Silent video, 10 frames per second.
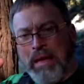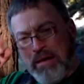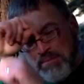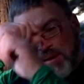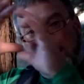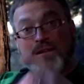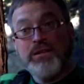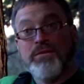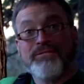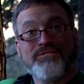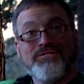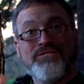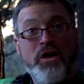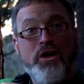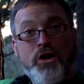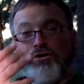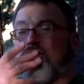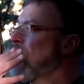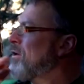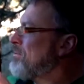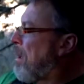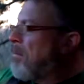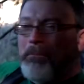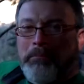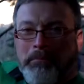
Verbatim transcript: who lead us along new trails.